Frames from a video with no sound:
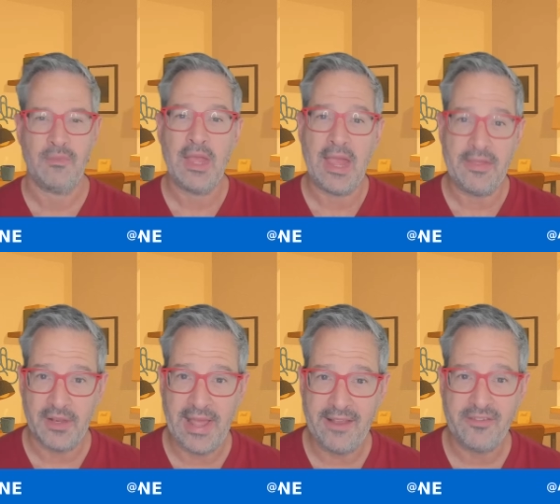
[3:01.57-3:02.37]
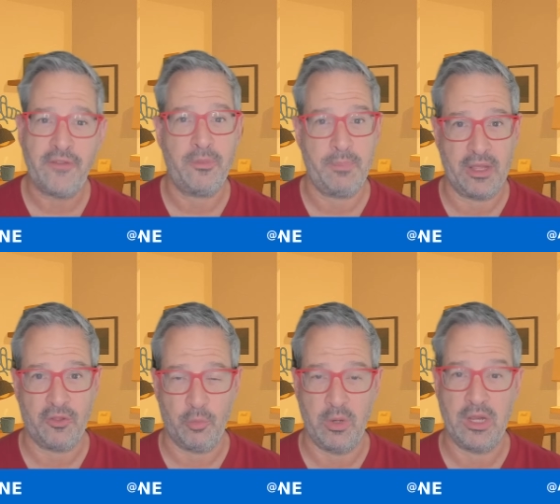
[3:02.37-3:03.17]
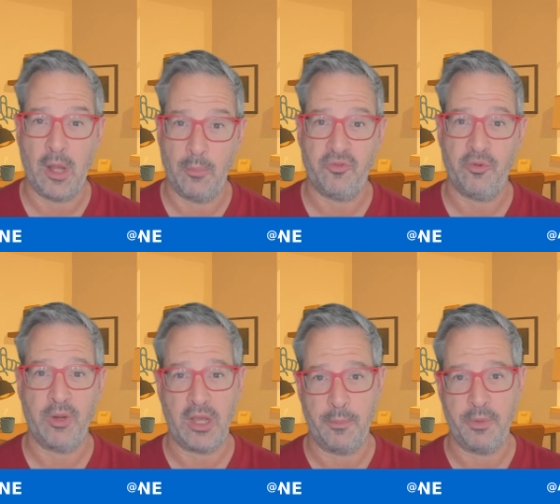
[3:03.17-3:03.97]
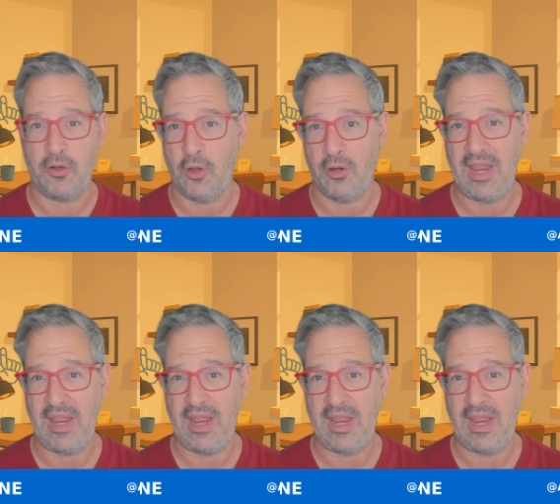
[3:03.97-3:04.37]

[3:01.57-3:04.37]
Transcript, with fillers: And the last of the big three comes from a company called